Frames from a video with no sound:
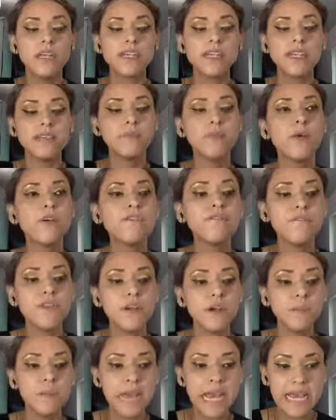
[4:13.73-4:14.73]
It's like more
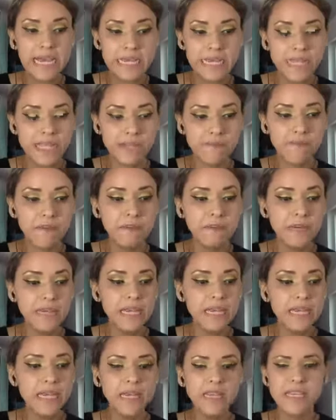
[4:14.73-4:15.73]
fear based. For
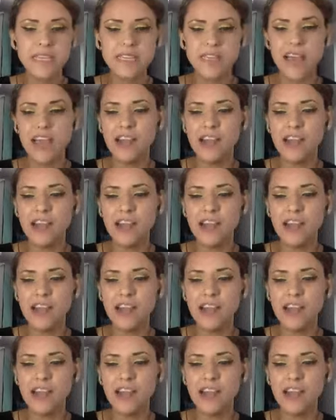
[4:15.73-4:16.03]
me, it's,